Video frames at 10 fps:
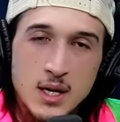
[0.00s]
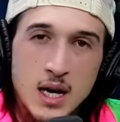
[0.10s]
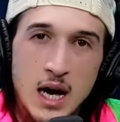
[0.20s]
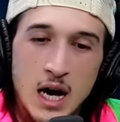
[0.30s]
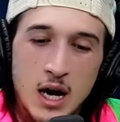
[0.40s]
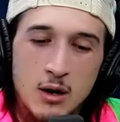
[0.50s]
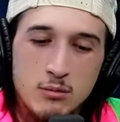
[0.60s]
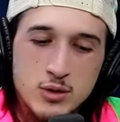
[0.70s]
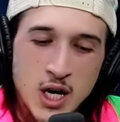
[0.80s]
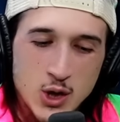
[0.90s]
Um,
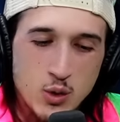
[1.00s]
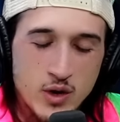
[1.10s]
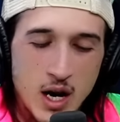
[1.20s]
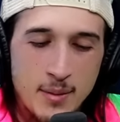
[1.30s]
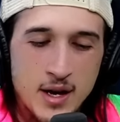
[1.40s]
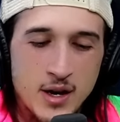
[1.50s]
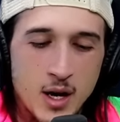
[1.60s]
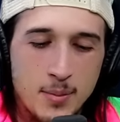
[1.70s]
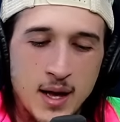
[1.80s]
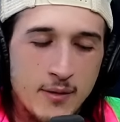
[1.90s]
Josh Wolf Comedy on all
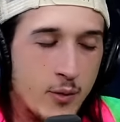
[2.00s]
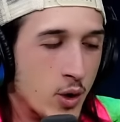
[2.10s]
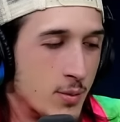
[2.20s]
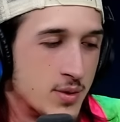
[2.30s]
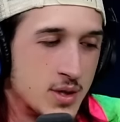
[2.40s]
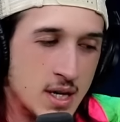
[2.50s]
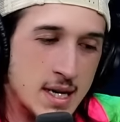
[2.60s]
platforms.